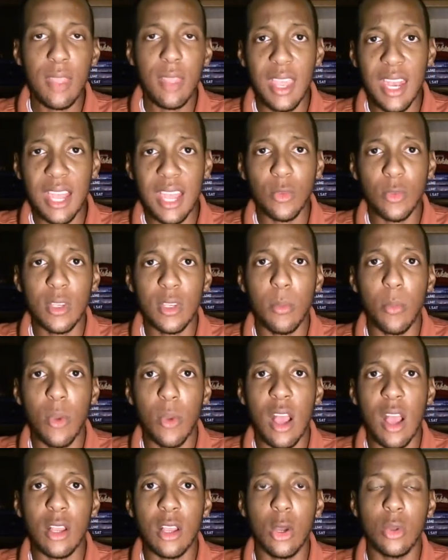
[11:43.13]
And that's what the
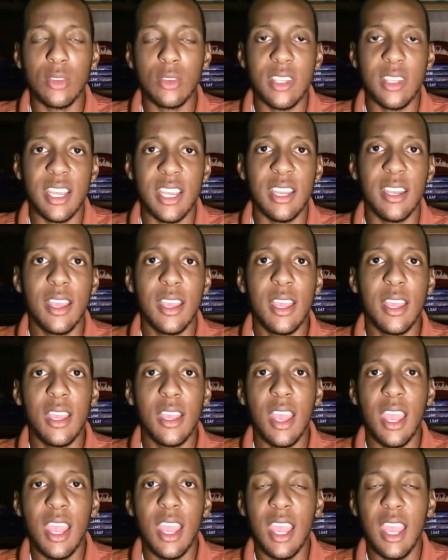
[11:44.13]
Broncos did.
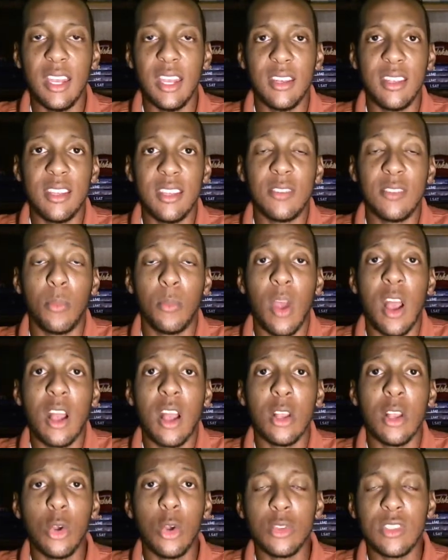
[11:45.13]
And this
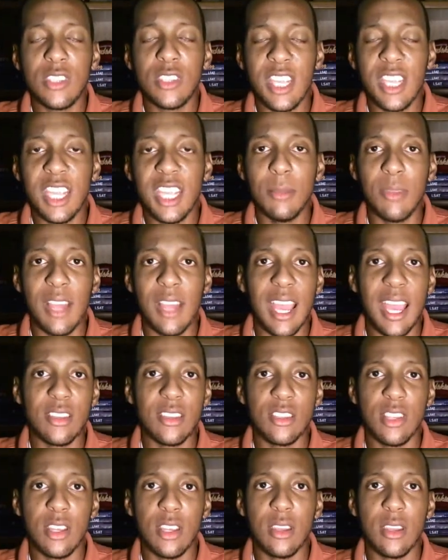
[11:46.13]
Broncos team
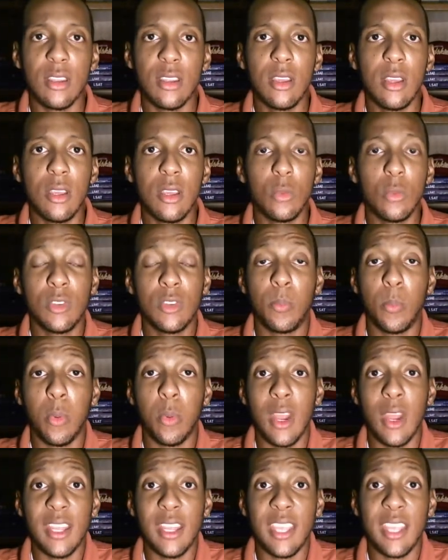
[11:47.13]
last year was
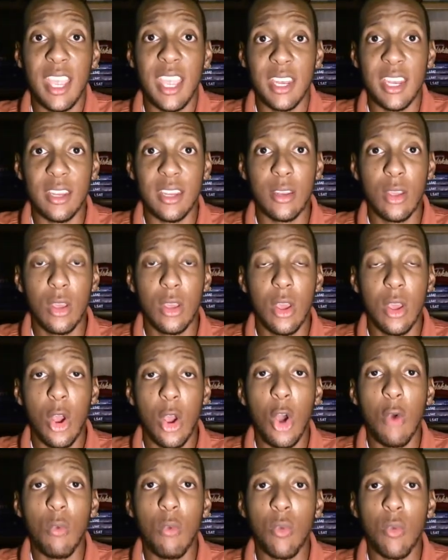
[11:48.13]
predicated
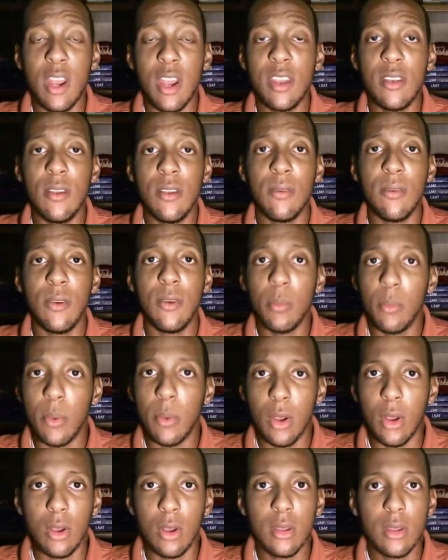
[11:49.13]
on running the
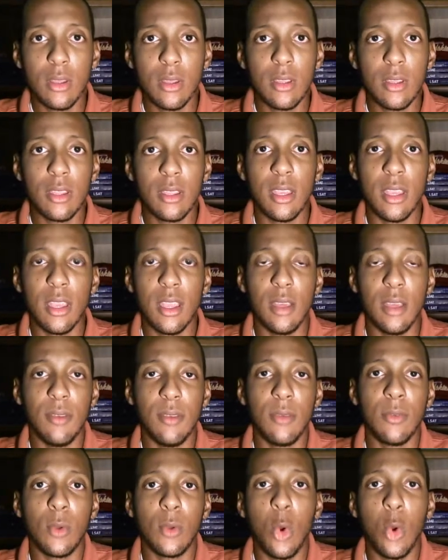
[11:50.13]
football.
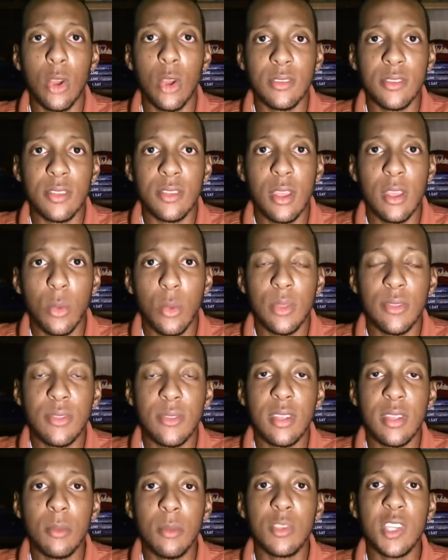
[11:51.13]
Of course,
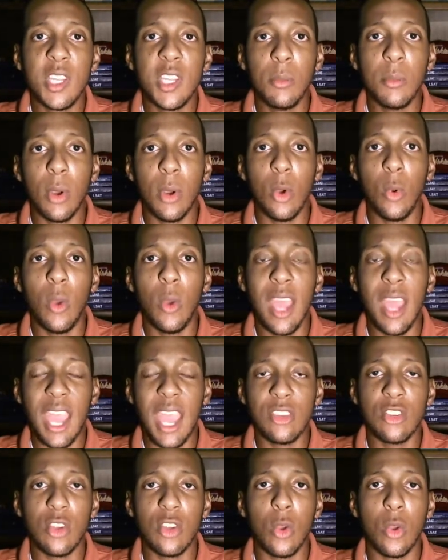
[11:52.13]
with Tim Tebow
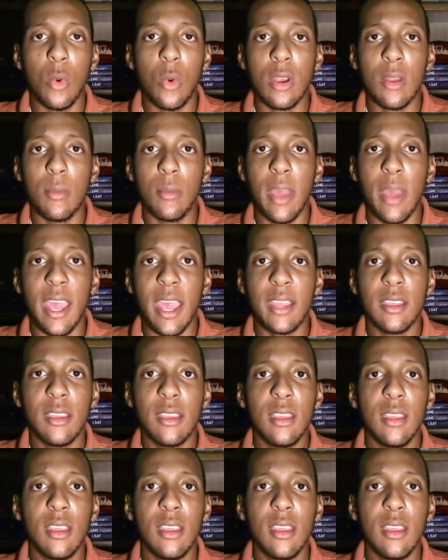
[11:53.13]
as your quarterback,